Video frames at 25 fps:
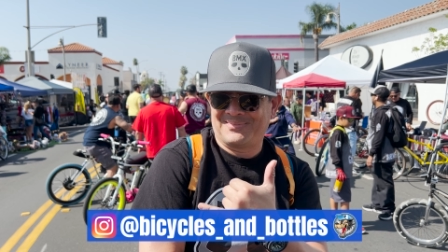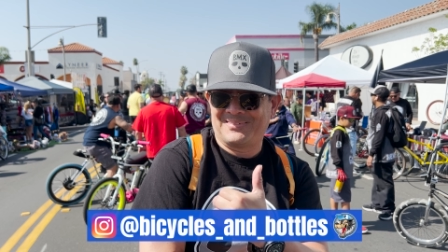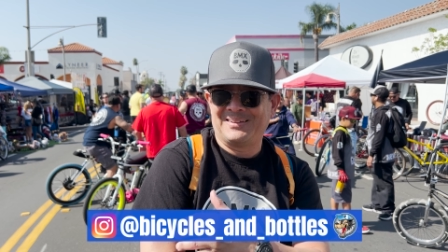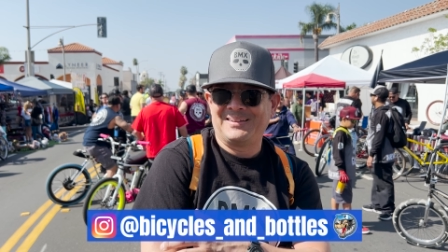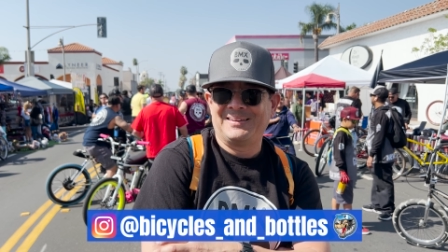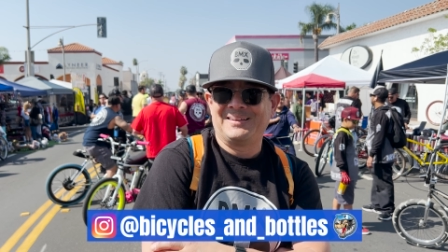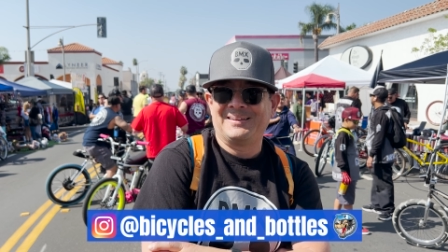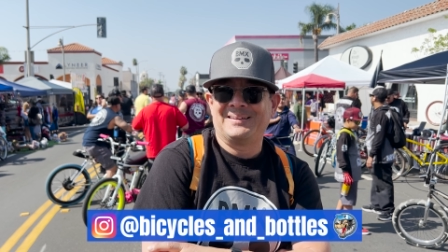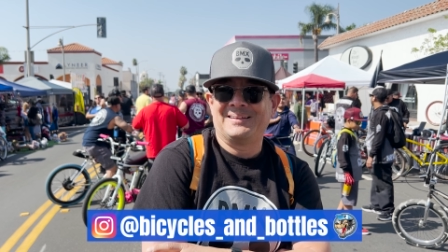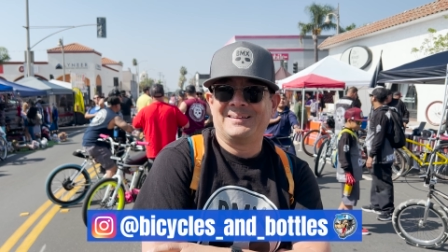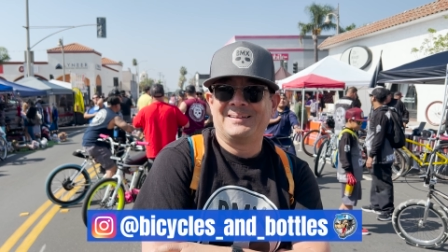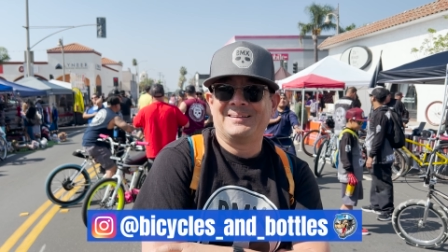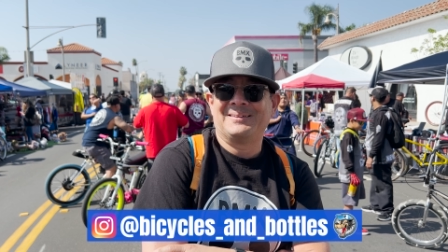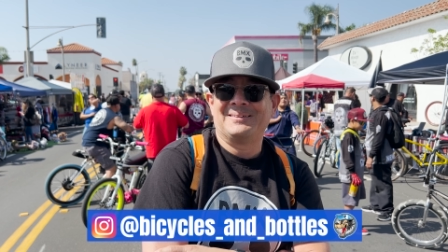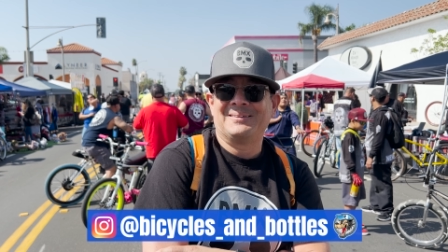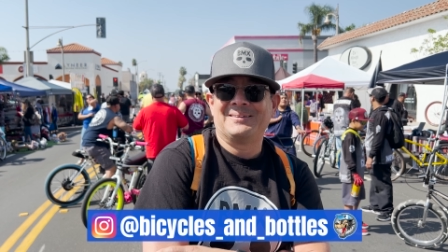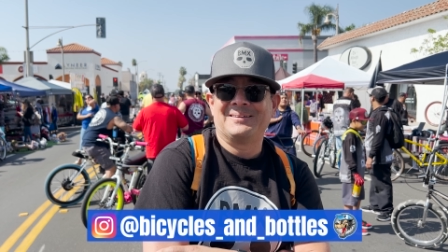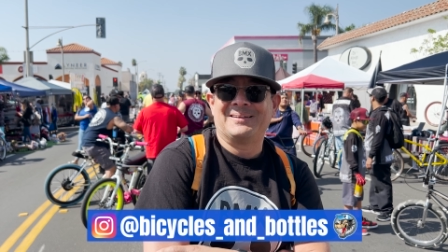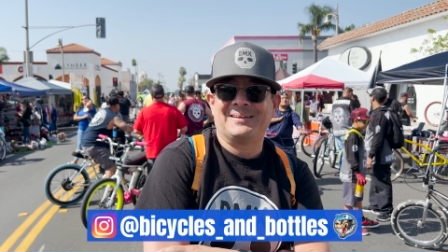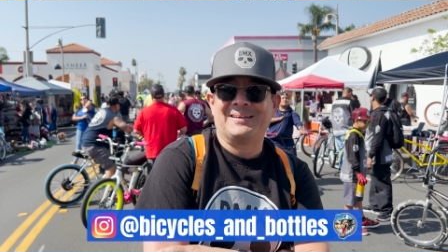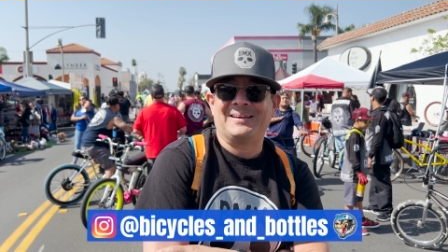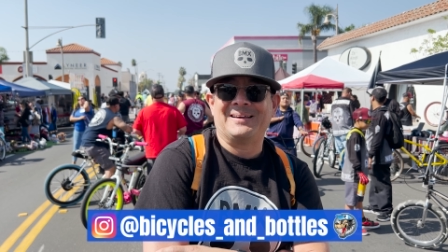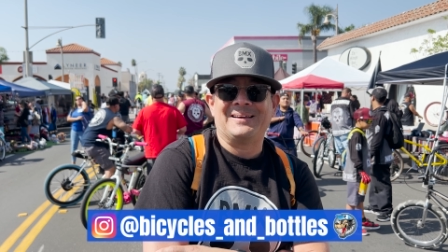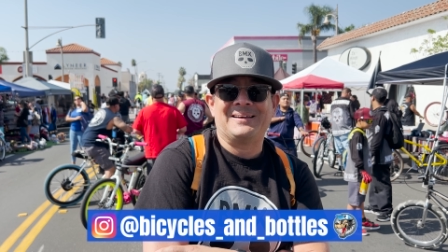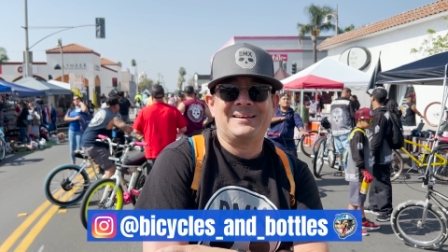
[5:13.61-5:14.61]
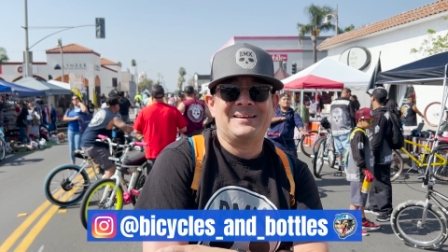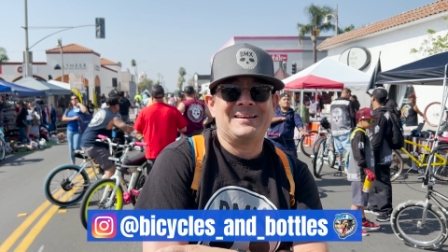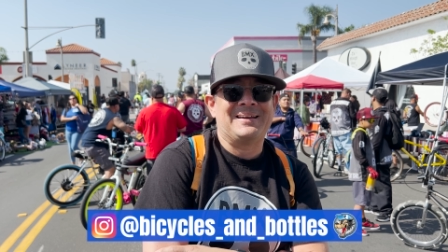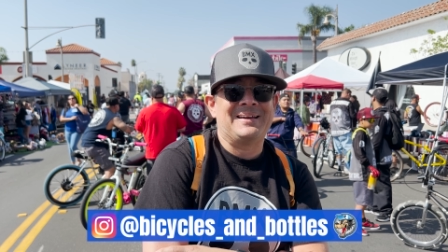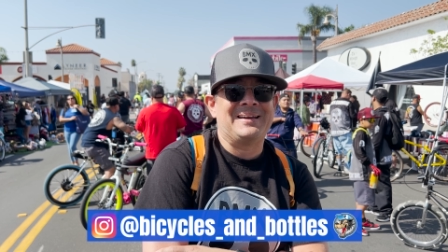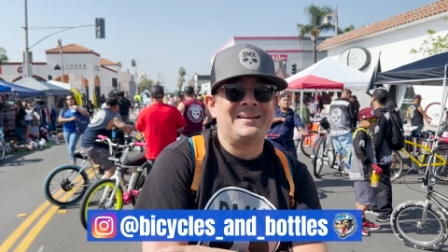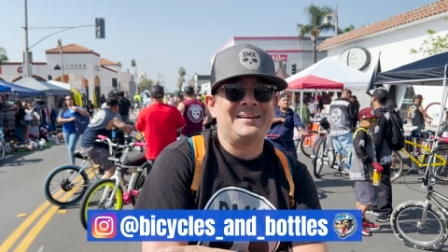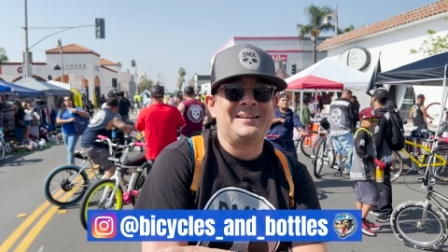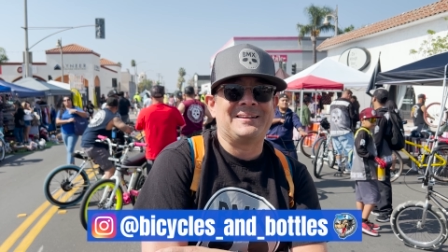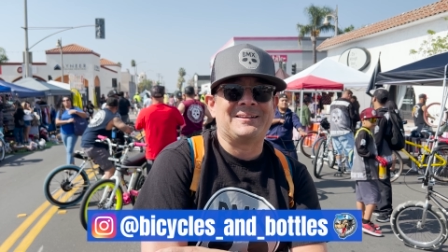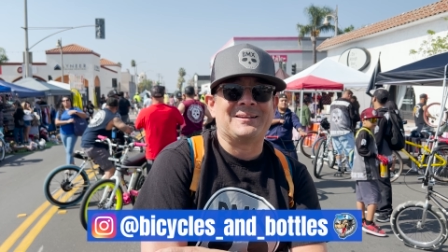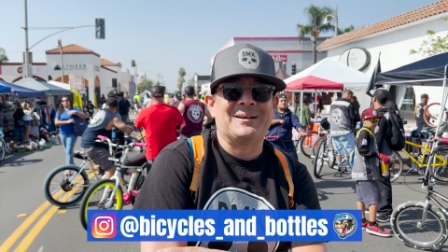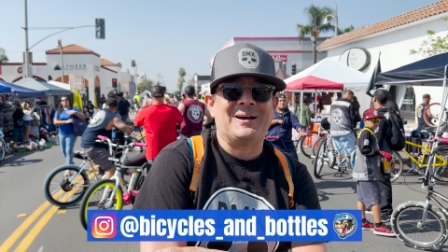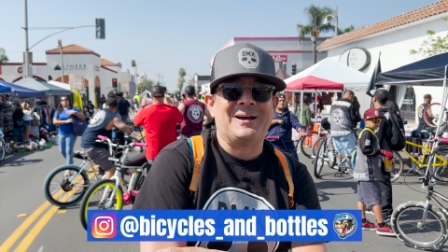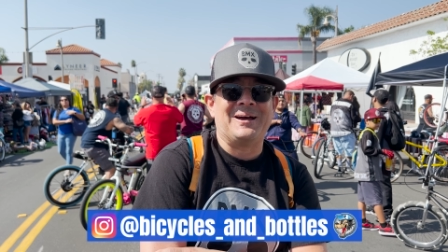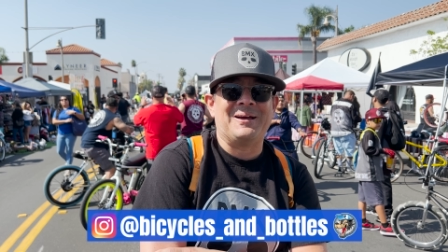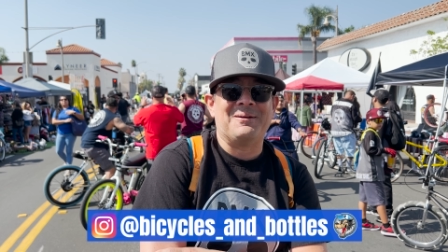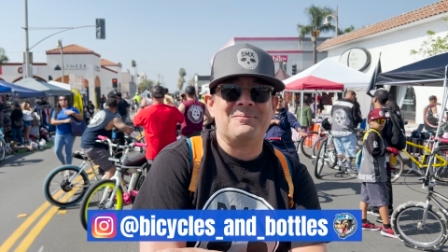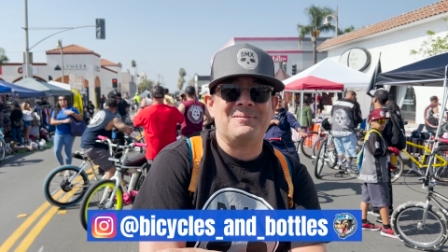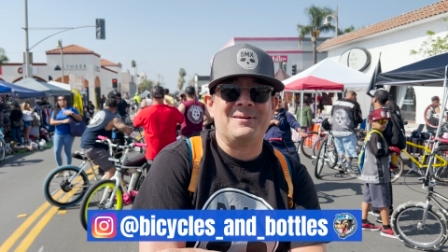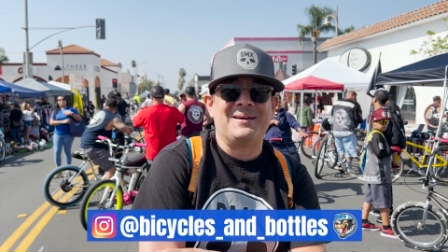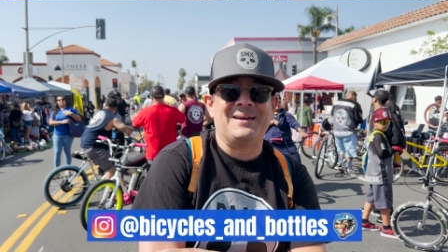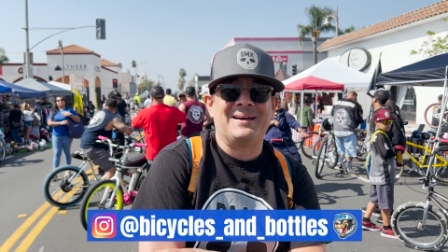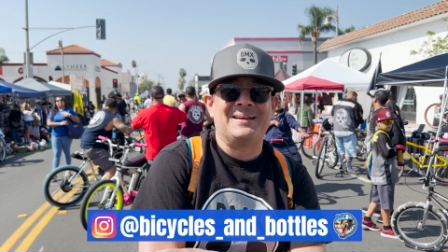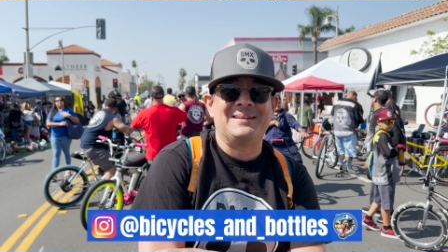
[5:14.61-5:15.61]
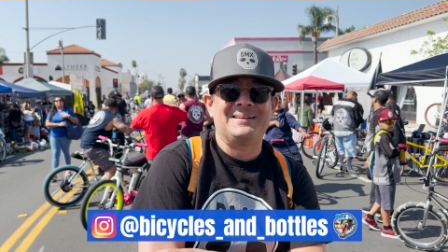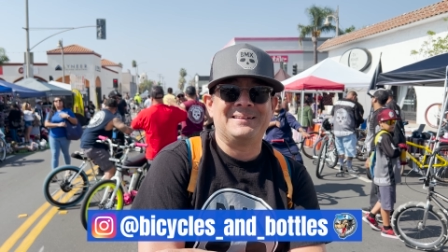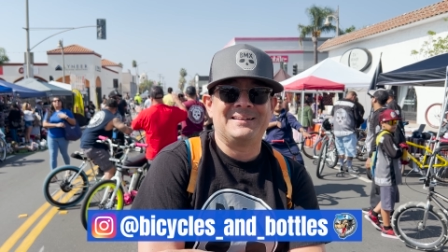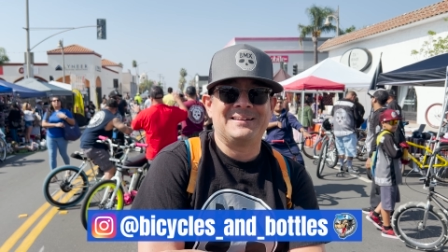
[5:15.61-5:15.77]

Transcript: Thank you, brother. Anytime, man.